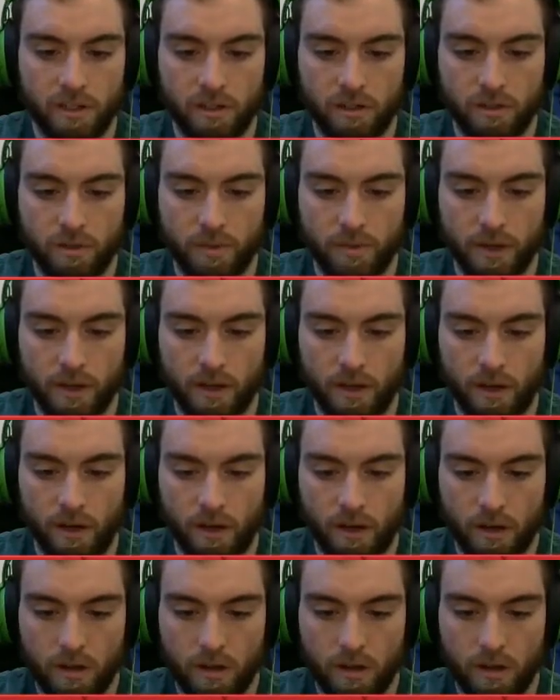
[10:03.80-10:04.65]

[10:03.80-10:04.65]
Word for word: Not too bad.